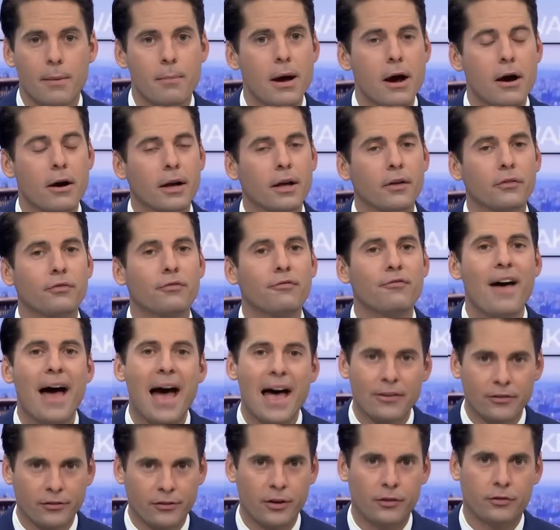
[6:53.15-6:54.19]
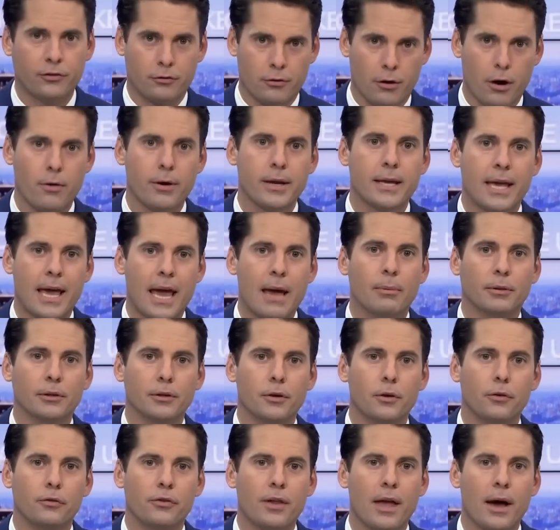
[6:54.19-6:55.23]
America's fastest growing cable
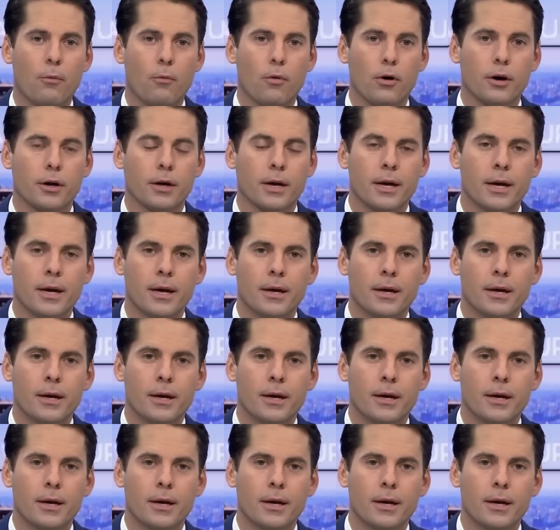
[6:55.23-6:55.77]
news network.